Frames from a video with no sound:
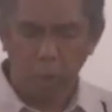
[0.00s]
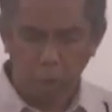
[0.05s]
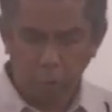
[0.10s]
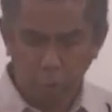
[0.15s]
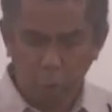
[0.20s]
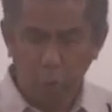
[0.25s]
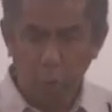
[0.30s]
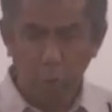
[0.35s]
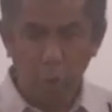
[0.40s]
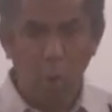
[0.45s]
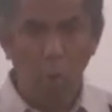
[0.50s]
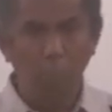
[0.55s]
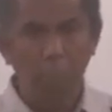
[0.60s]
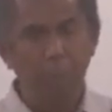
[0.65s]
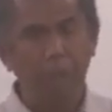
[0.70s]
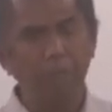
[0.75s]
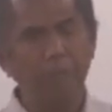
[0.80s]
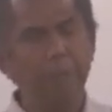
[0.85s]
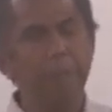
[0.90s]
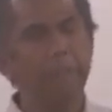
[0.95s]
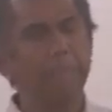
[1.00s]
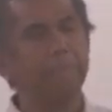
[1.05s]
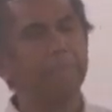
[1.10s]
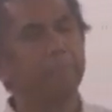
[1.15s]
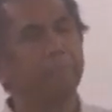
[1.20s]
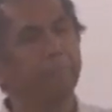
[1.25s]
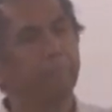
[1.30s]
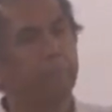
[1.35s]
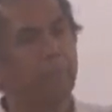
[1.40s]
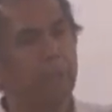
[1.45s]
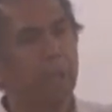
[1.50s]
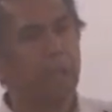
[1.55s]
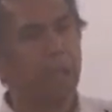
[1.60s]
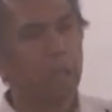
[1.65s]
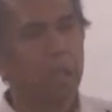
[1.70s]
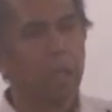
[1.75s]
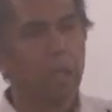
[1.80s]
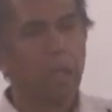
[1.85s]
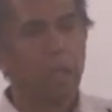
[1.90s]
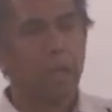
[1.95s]
control your own body,
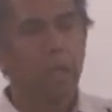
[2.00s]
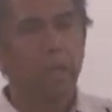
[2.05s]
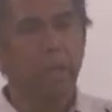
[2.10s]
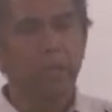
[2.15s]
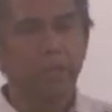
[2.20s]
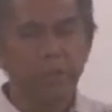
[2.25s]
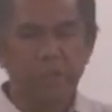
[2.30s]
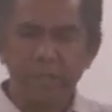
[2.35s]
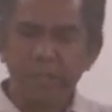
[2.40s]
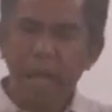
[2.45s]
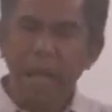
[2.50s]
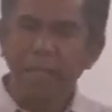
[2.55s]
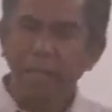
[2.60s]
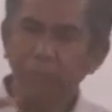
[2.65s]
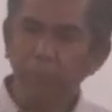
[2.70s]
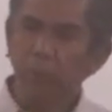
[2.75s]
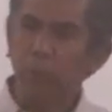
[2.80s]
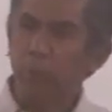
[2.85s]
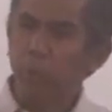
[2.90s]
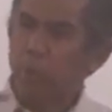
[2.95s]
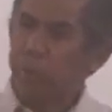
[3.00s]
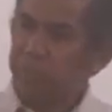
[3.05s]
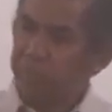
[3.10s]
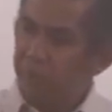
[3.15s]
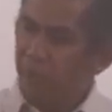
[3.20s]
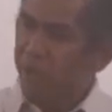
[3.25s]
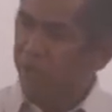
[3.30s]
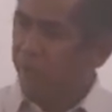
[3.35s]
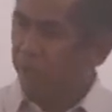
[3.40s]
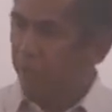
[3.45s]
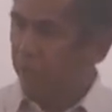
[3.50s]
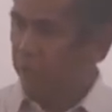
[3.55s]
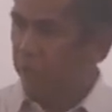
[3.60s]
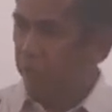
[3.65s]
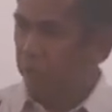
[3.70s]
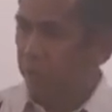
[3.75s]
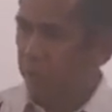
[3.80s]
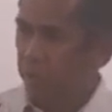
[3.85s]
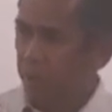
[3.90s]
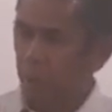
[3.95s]
is synonymous with vessel.
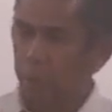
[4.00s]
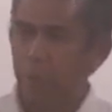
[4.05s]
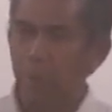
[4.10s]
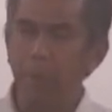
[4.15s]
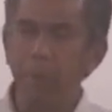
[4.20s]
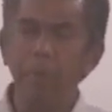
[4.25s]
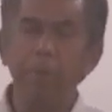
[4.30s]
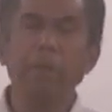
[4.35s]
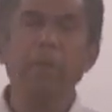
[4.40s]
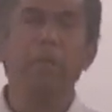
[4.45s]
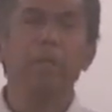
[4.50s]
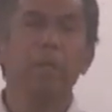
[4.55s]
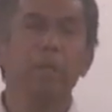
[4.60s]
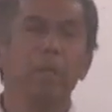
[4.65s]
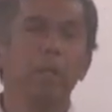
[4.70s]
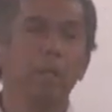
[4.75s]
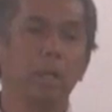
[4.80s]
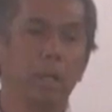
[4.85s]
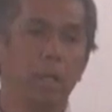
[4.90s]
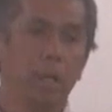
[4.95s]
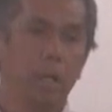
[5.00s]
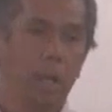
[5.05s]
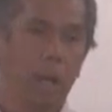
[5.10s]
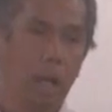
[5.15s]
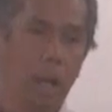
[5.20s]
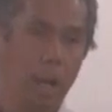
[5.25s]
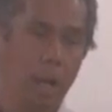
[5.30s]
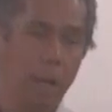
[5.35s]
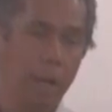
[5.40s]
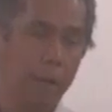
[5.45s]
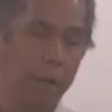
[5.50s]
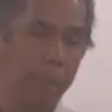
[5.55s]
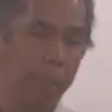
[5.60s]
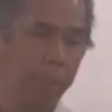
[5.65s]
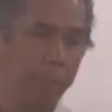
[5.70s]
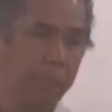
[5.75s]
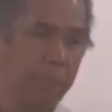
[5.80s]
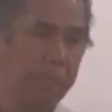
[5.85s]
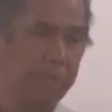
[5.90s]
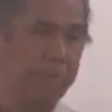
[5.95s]
Now remember,
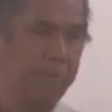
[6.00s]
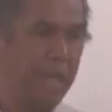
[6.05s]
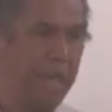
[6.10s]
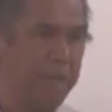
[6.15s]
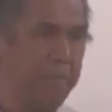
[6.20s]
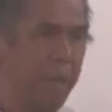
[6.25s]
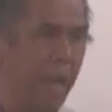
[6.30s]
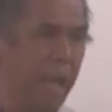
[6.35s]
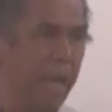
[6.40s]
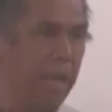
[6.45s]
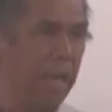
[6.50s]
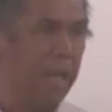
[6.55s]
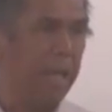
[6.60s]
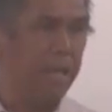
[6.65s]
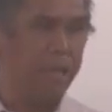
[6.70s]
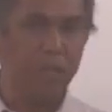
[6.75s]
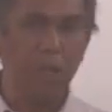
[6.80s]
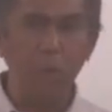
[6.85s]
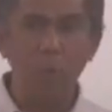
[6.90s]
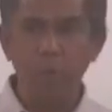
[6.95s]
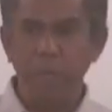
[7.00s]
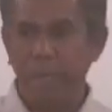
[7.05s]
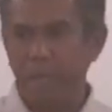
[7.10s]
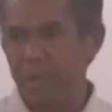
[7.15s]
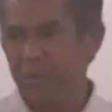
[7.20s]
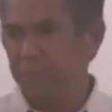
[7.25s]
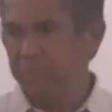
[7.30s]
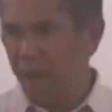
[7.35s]
the female is the weaker